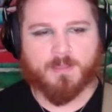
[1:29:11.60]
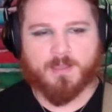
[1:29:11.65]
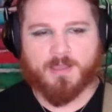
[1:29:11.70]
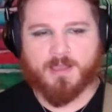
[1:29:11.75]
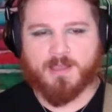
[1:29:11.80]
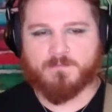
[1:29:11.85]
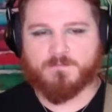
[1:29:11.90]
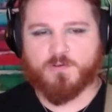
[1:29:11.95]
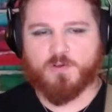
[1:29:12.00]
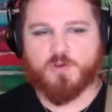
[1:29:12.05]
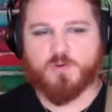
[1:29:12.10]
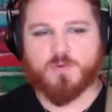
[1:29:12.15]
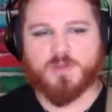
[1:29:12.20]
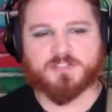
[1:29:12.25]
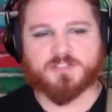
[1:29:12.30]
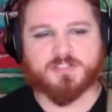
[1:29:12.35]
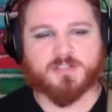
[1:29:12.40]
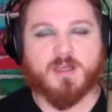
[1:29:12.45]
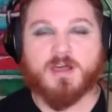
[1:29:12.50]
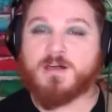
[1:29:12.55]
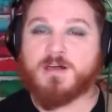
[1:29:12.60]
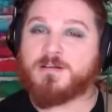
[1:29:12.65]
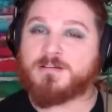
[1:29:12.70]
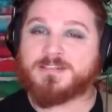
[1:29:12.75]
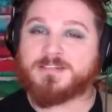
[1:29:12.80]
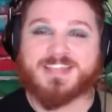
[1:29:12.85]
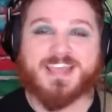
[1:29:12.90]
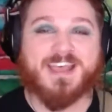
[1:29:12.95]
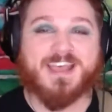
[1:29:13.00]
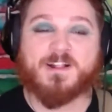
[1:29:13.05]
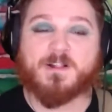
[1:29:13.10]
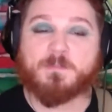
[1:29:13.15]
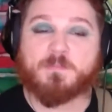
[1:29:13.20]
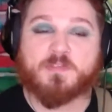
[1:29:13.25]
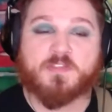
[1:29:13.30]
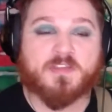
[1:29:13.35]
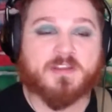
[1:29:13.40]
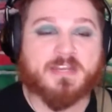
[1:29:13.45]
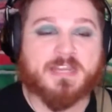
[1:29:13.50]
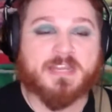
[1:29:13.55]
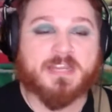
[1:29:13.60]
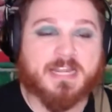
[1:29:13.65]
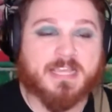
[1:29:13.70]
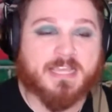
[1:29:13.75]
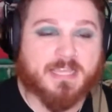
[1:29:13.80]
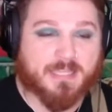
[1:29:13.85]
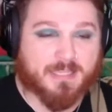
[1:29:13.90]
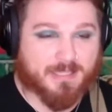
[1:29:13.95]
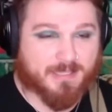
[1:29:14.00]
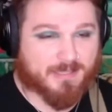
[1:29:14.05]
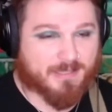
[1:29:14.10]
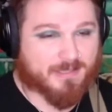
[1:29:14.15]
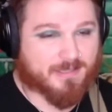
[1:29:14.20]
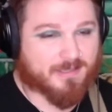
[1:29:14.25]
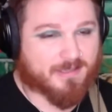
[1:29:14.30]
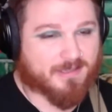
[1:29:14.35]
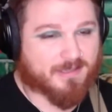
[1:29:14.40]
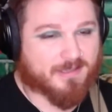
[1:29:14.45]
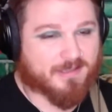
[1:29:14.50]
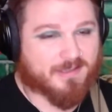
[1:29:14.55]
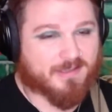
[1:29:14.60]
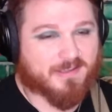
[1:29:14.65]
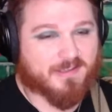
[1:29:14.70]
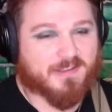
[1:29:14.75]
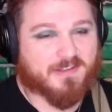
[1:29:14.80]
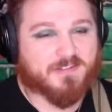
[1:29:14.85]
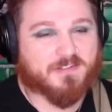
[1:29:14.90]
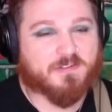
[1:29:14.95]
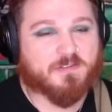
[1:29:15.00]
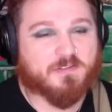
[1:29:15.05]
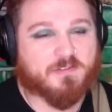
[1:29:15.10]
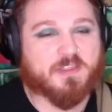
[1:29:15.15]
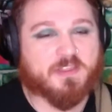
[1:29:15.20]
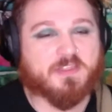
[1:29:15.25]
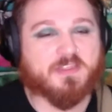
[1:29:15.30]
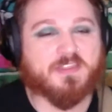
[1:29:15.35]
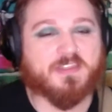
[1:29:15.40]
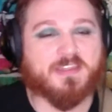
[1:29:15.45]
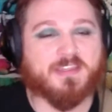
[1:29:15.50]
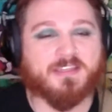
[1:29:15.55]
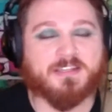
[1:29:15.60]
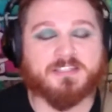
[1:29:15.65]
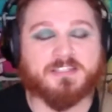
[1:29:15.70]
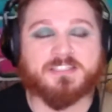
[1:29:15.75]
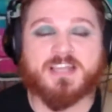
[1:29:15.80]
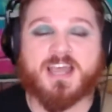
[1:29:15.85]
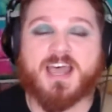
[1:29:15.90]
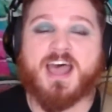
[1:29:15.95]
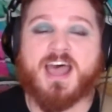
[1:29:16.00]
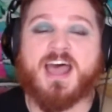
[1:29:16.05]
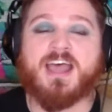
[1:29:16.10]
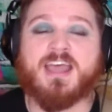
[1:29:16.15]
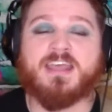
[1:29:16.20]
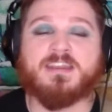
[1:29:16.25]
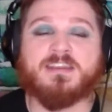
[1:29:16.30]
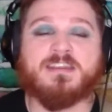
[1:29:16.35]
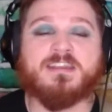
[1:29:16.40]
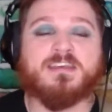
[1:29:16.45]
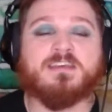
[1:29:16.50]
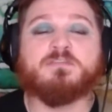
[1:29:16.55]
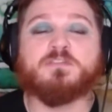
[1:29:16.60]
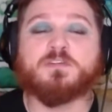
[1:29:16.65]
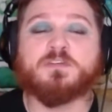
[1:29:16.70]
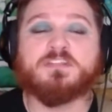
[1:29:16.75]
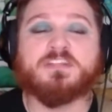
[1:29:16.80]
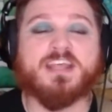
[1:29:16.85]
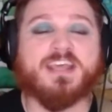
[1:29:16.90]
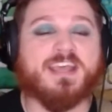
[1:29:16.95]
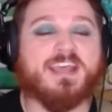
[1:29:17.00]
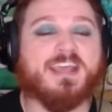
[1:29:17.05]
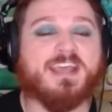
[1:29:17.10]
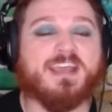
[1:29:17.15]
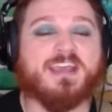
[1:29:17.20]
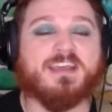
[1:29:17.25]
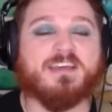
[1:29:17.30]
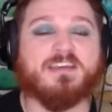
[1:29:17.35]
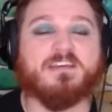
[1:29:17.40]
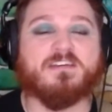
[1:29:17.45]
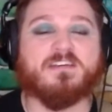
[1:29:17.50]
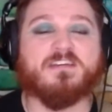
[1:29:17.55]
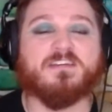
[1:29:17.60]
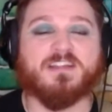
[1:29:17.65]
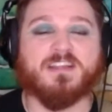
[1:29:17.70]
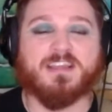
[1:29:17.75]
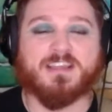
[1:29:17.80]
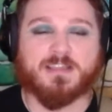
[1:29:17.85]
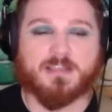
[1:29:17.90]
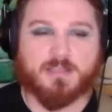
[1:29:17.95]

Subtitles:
I've always longed to help the needy, to do the things I never dared.